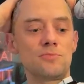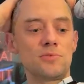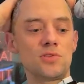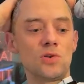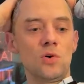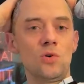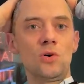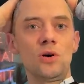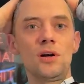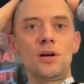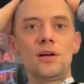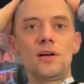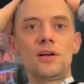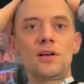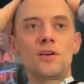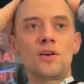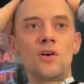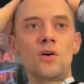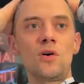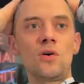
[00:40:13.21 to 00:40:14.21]
So,
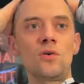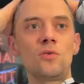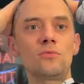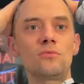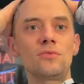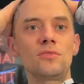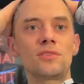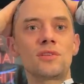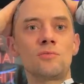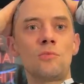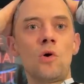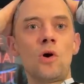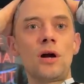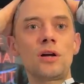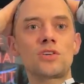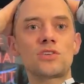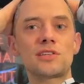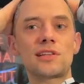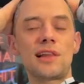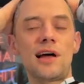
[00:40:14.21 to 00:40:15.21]
the more I
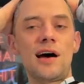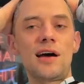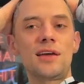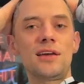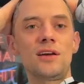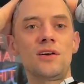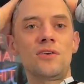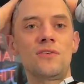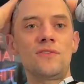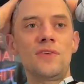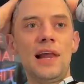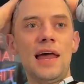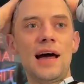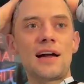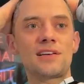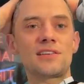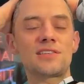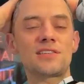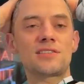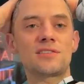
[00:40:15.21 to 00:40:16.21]
just lie here and
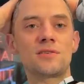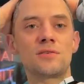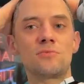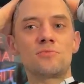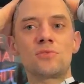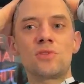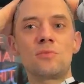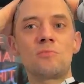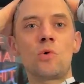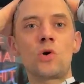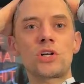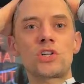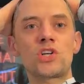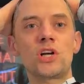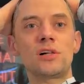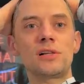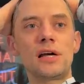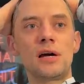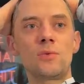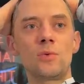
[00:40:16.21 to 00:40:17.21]
relax, the more
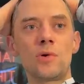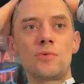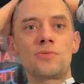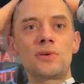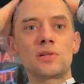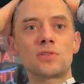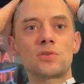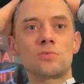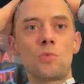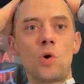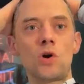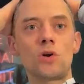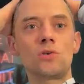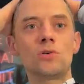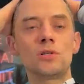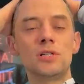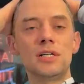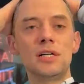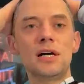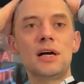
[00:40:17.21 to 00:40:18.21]
chilled I will feel tomorrow.